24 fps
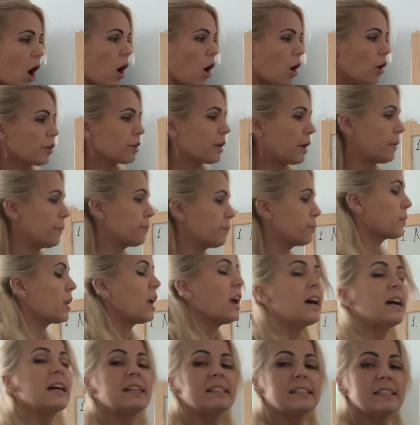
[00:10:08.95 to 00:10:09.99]
Okay,
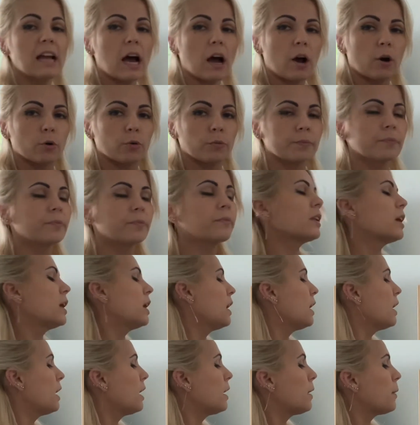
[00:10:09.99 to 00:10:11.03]
now
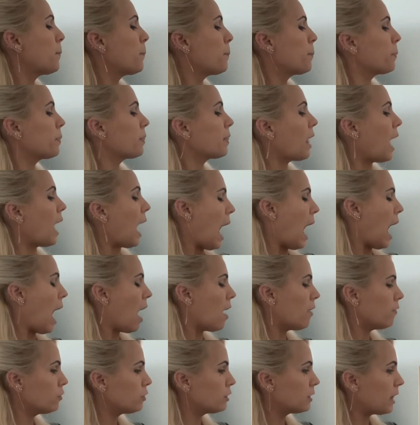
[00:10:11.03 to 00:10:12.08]

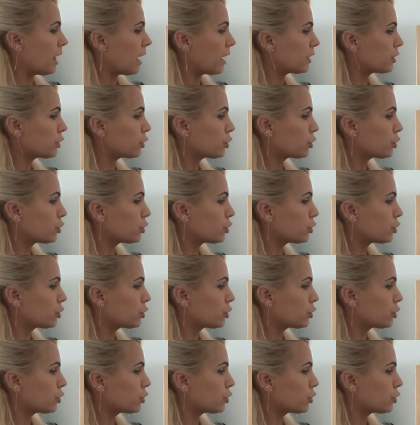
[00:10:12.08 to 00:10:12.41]
I would like